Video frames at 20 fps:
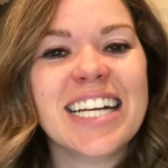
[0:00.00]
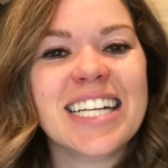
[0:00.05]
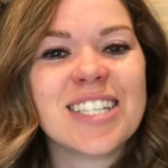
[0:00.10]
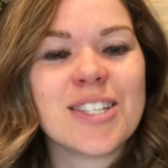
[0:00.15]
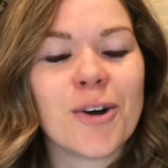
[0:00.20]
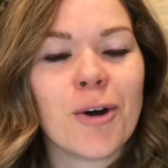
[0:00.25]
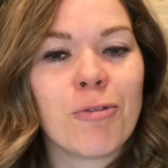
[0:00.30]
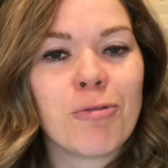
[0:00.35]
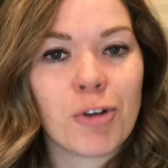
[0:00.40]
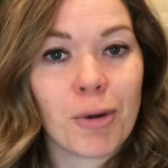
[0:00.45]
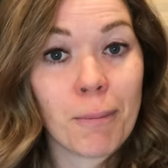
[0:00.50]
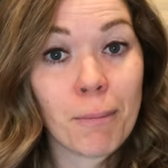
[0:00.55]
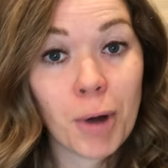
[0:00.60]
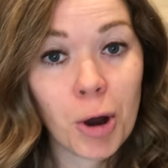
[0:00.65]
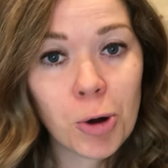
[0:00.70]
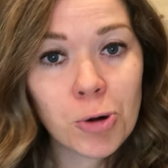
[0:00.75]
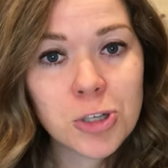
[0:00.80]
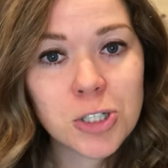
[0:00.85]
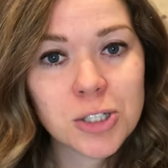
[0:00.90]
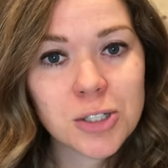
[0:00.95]
So for
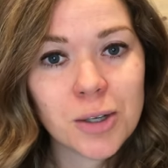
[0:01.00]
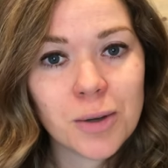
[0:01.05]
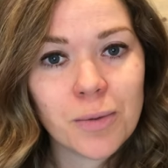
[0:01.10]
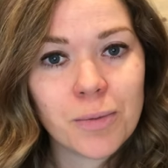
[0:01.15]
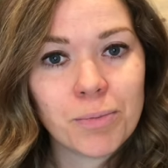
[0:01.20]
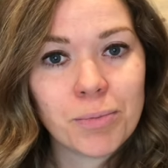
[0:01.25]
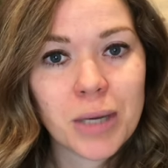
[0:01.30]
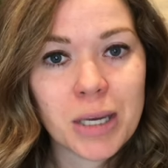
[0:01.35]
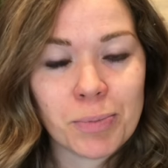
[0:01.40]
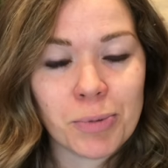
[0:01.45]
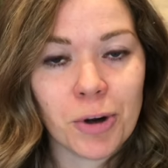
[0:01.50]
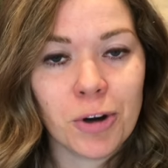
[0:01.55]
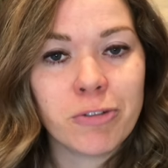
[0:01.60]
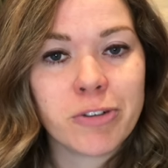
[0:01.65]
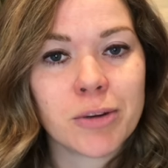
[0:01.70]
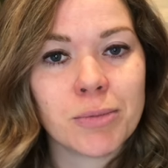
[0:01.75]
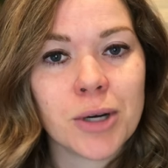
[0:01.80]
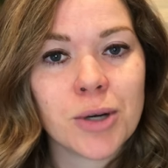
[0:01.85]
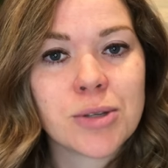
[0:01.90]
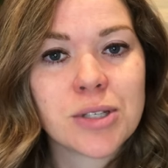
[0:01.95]
most people,
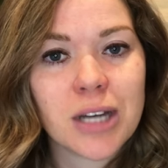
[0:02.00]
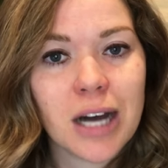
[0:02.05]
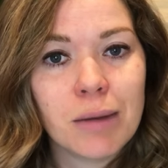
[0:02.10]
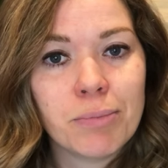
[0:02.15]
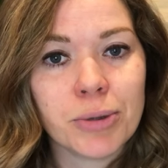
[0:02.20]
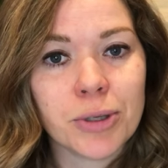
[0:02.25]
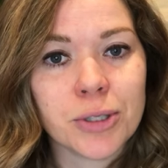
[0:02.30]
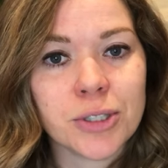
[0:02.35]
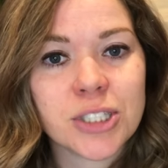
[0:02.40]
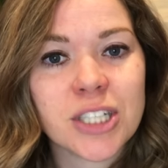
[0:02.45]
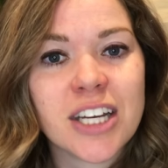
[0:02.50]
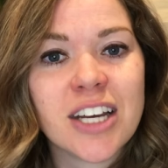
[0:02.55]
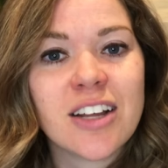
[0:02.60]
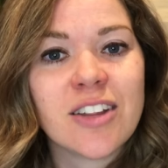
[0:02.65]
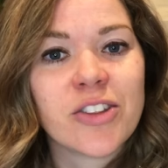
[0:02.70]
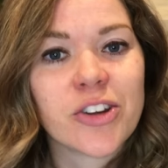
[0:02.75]
for most couples,